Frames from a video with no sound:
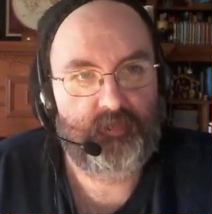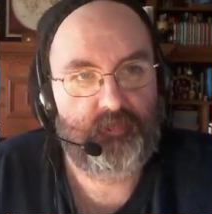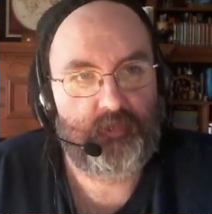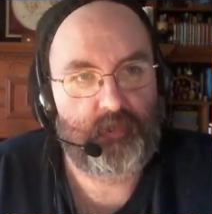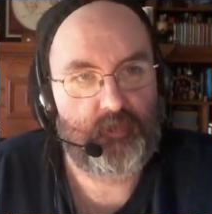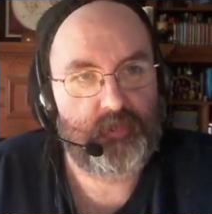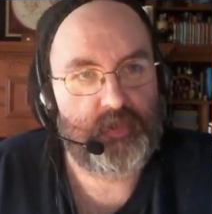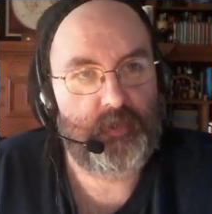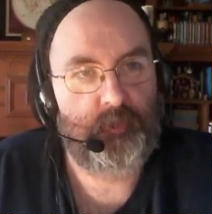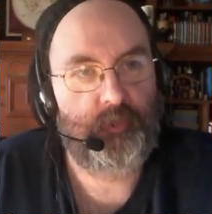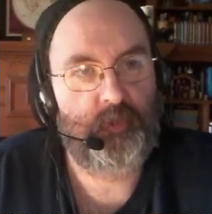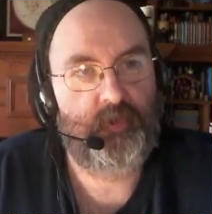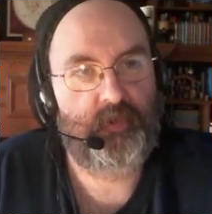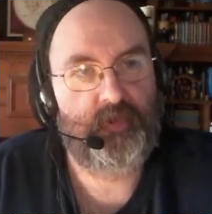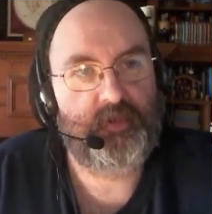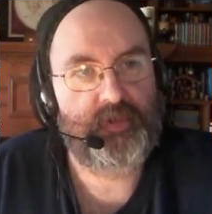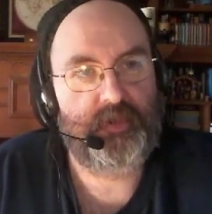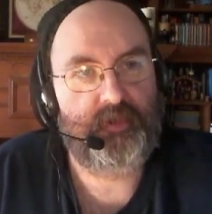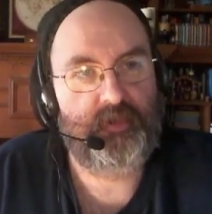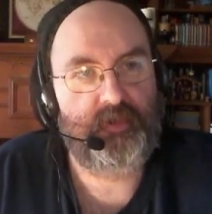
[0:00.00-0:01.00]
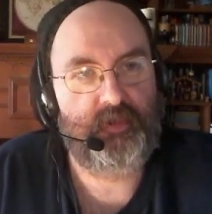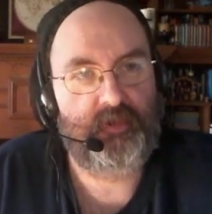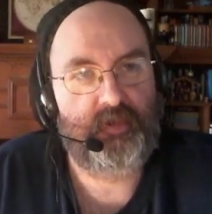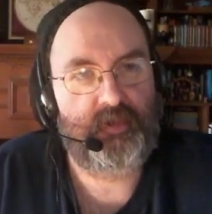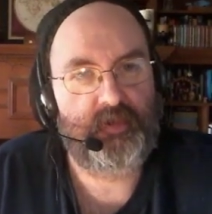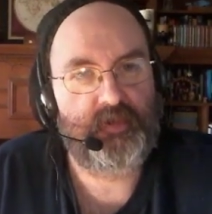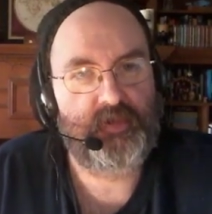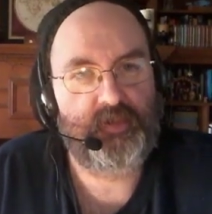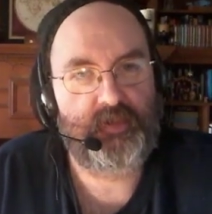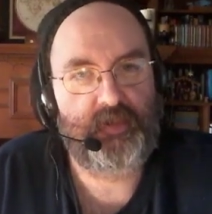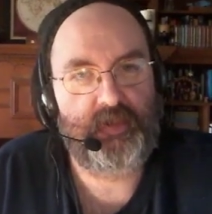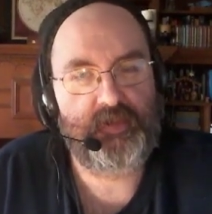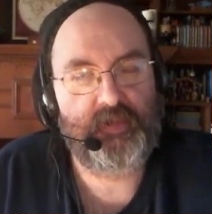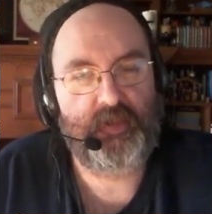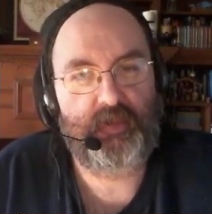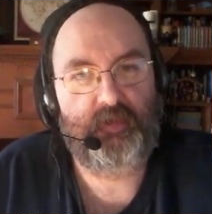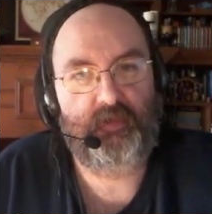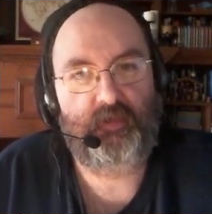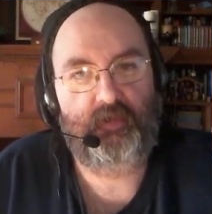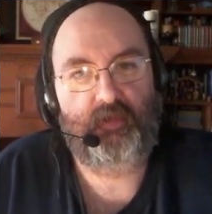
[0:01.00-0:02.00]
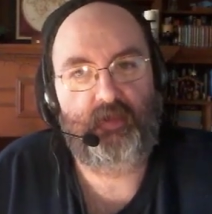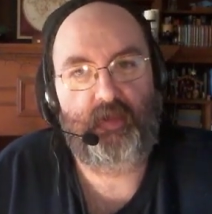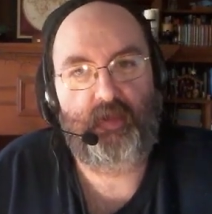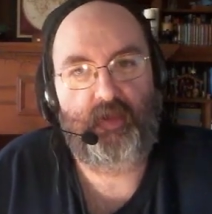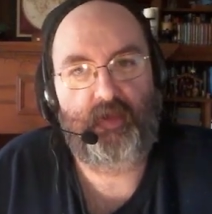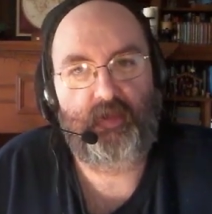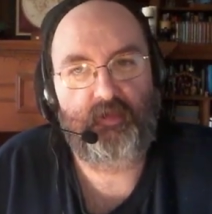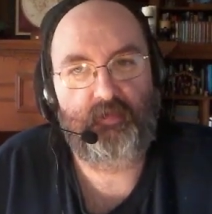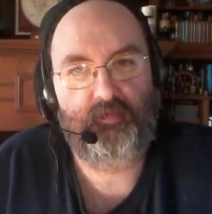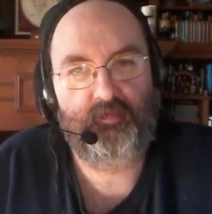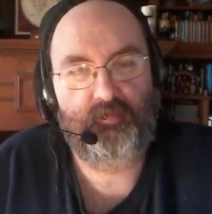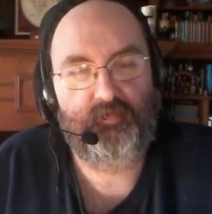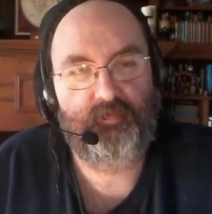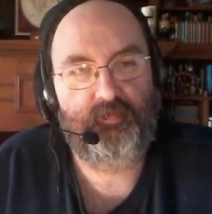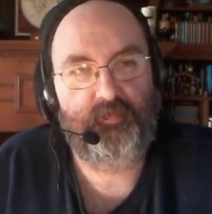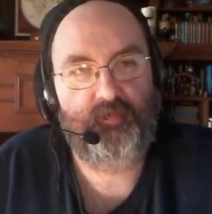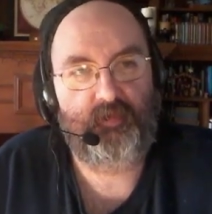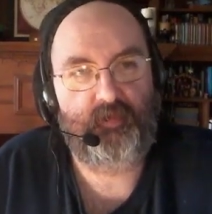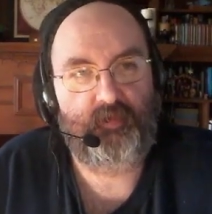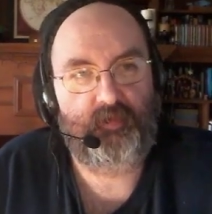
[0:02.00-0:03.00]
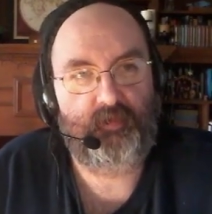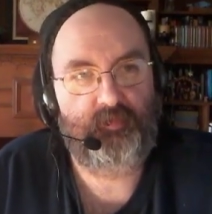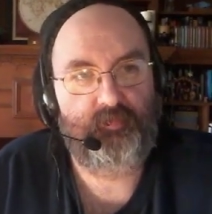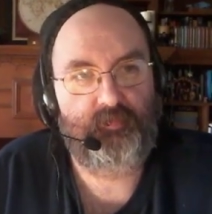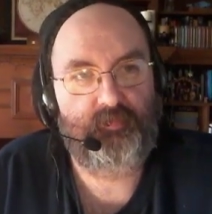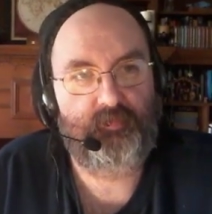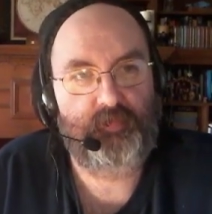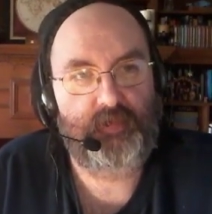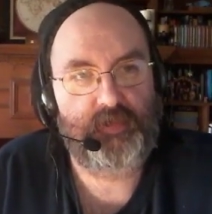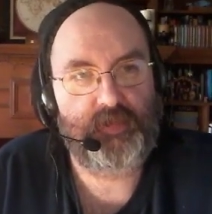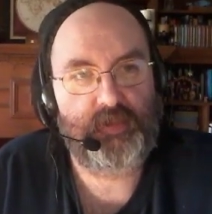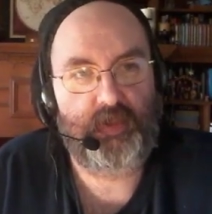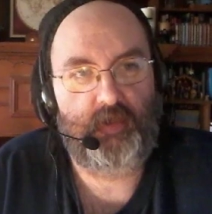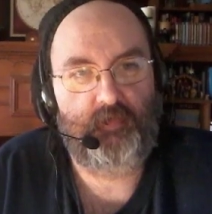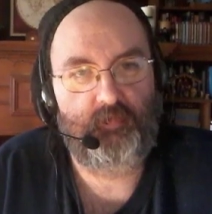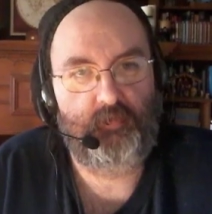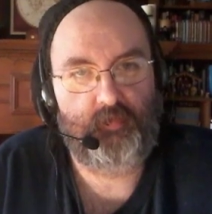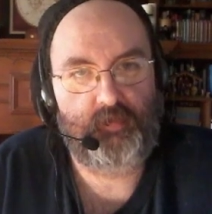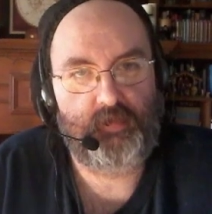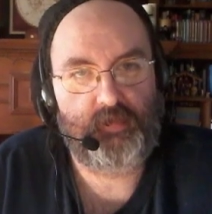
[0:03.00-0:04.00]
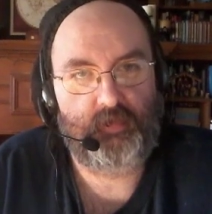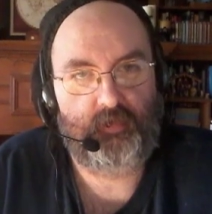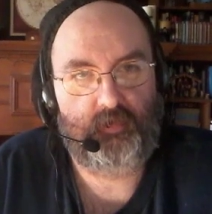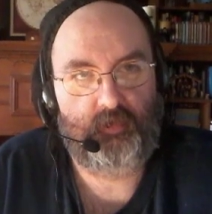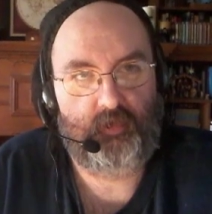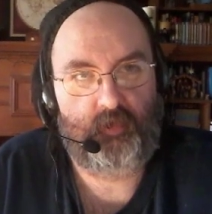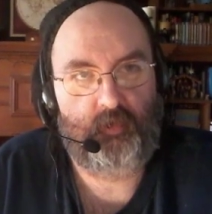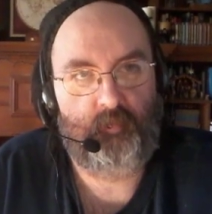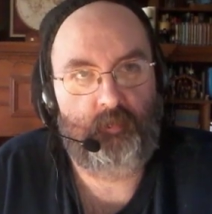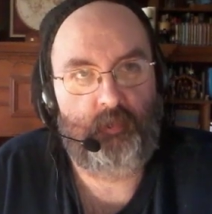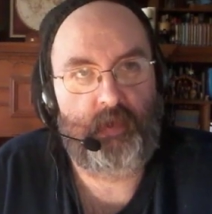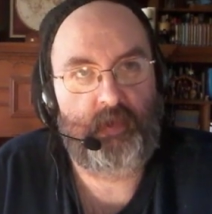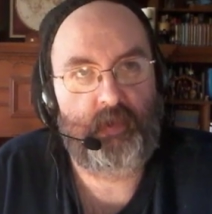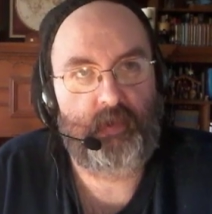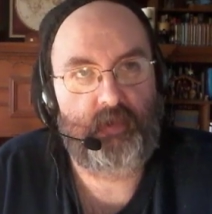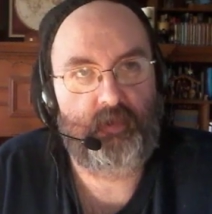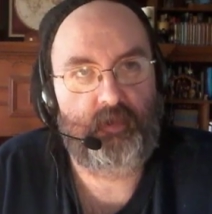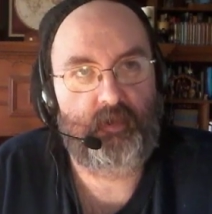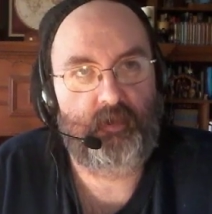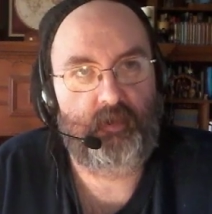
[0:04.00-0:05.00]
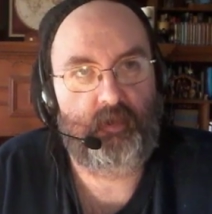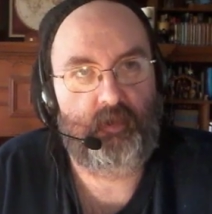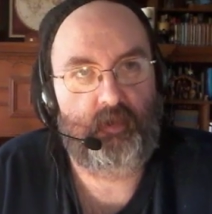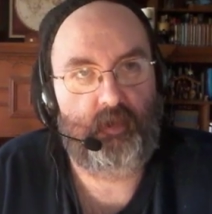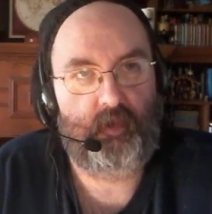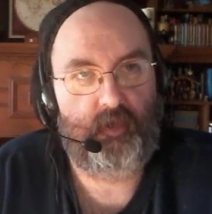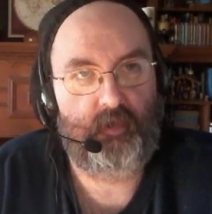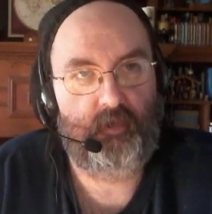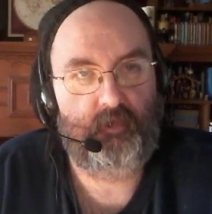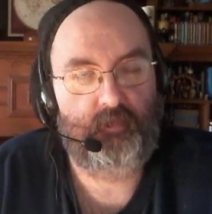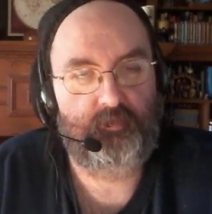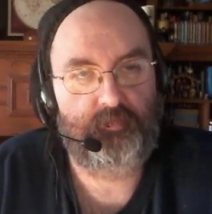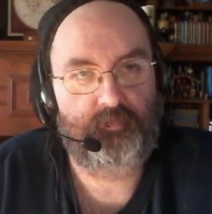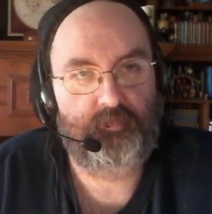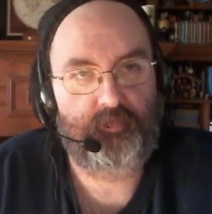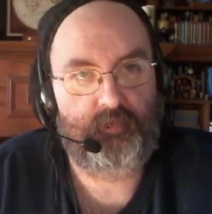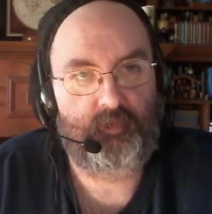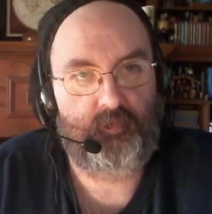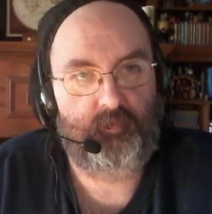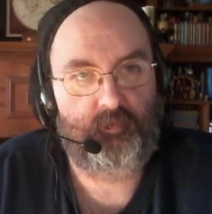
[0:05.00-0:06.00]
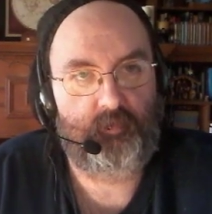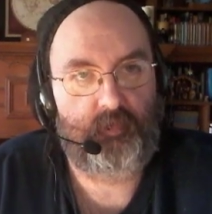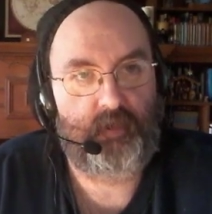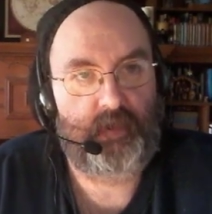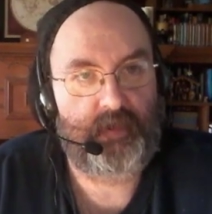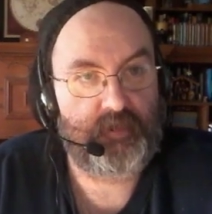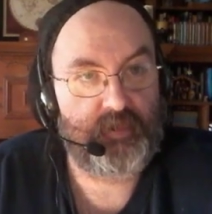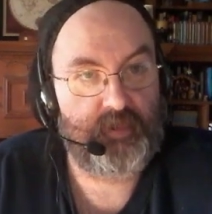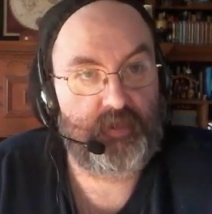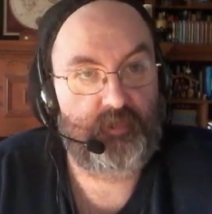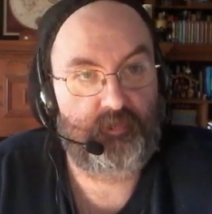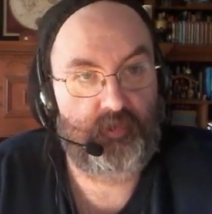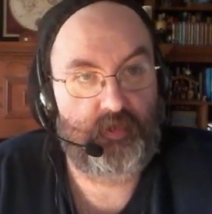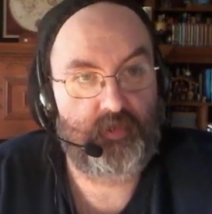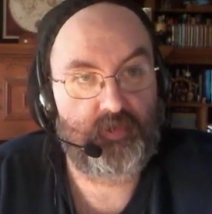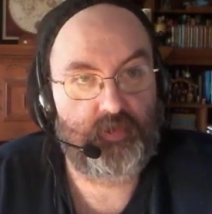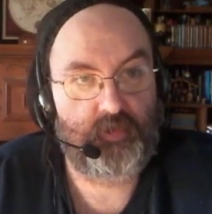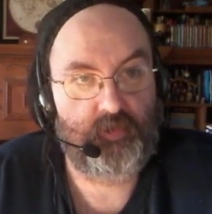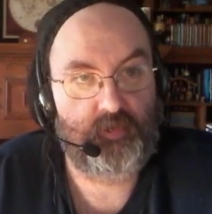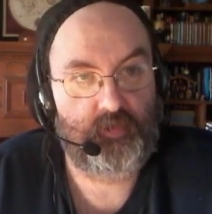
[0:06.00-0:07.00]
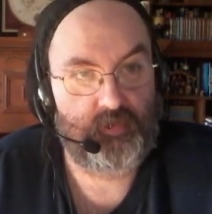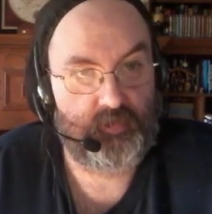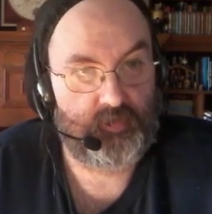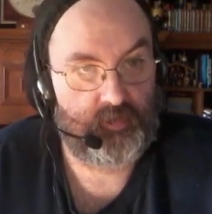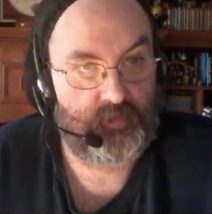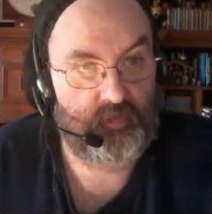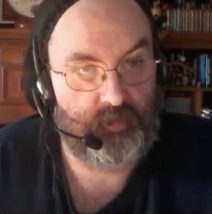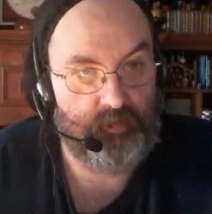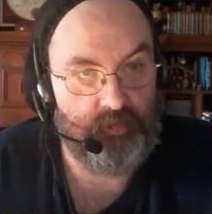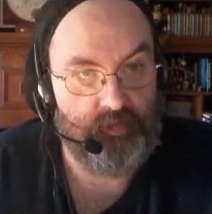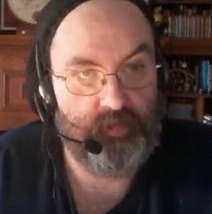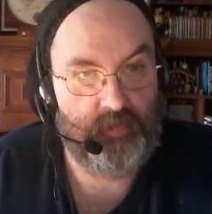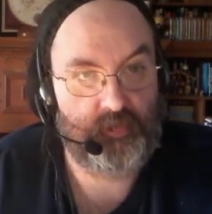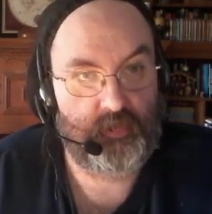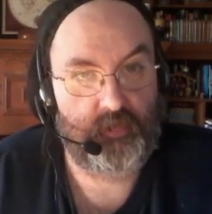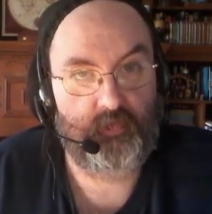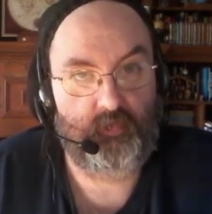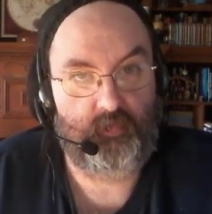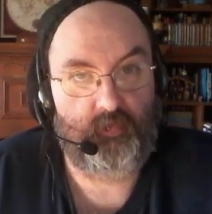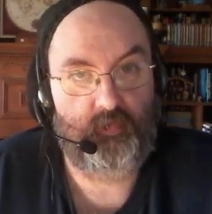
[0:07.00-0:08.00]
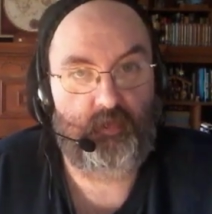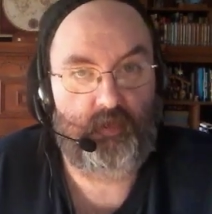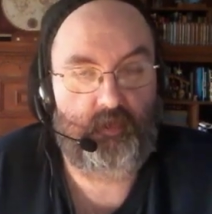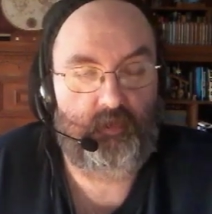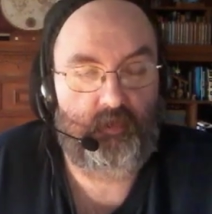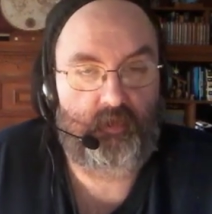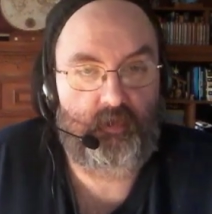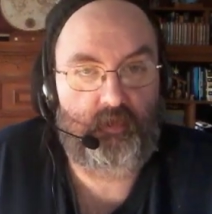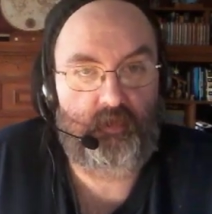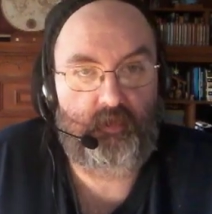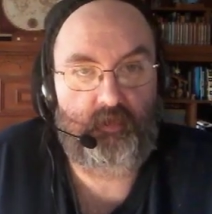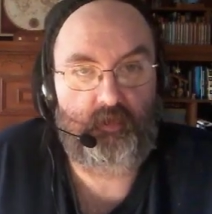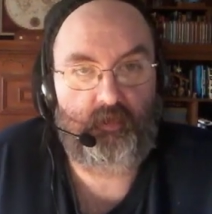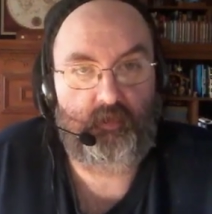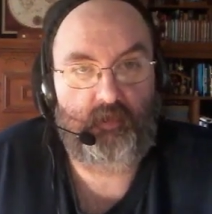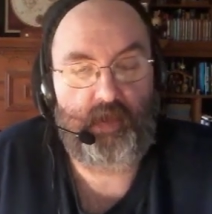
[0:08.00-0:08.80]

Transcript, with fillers: folks, I'm here to tell you that's that's how a lot of of discoveries are, are made and a lot of um, excavations ensue uh,